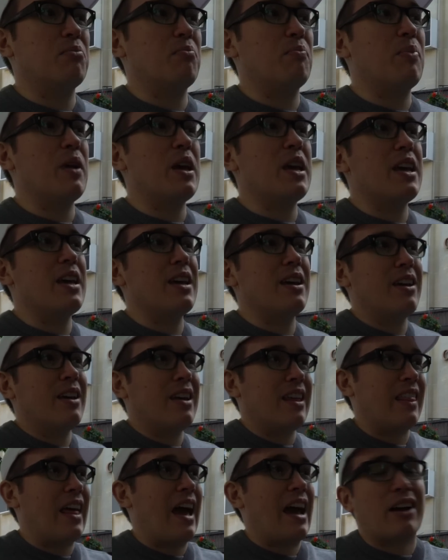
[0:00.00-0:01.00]
to be
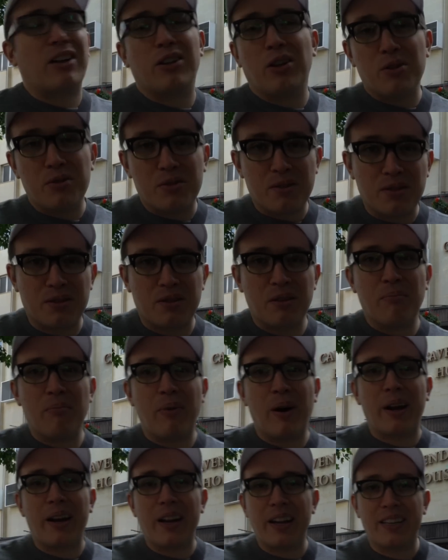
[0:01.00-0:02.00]
that close to
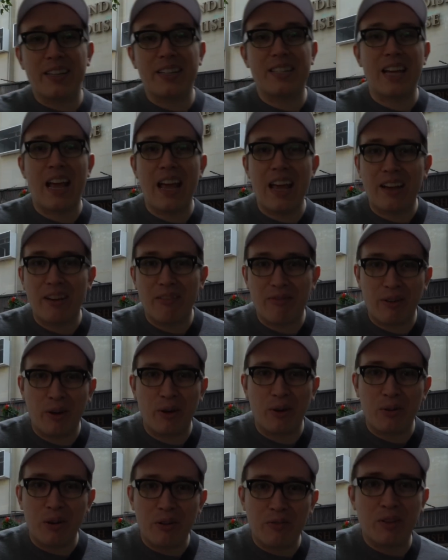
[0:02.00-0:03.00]
somebody to take a
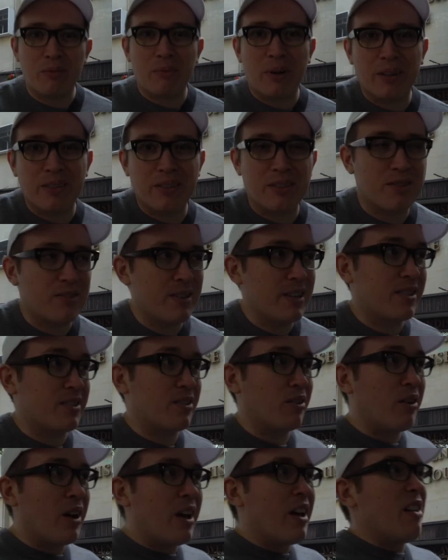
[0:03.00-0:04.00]
photo of them on the street,
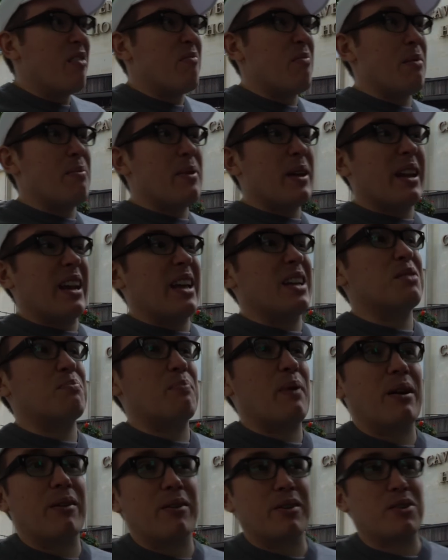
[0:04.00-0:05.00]
so maybe it is
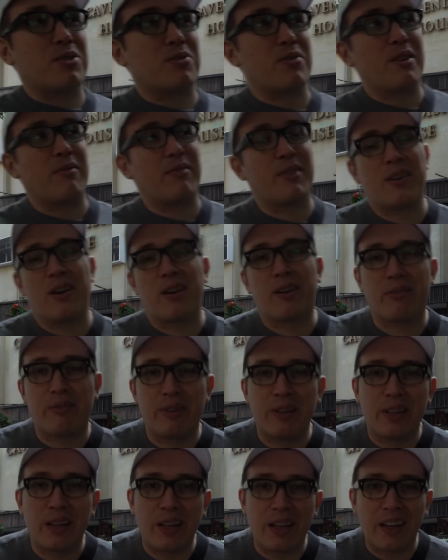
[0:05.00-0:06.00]
better at street
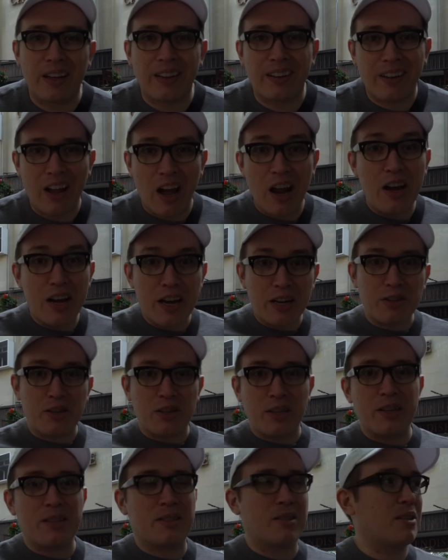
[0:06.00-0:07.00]
photography than I
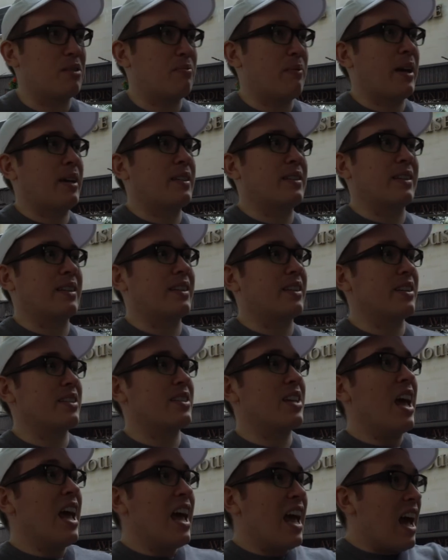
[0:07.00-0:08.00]
initially suspected,
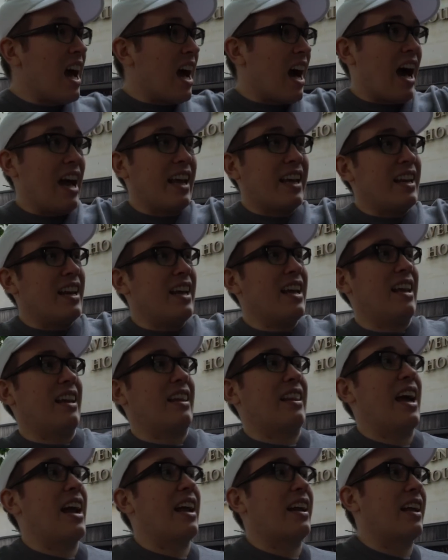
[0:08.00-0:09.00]
because I can
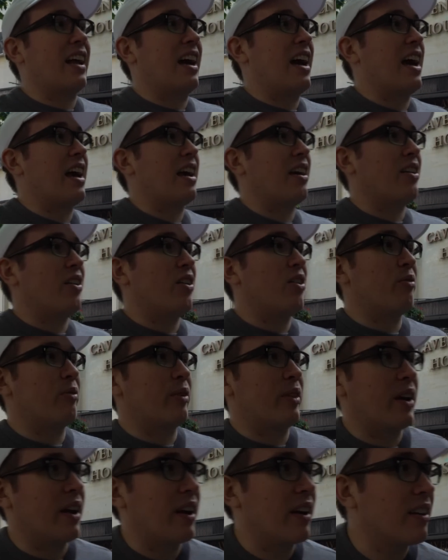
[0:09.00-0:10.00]
hit that guy
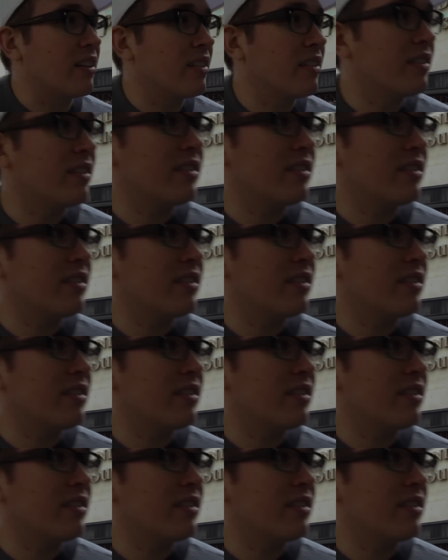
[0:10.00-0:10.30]
over there.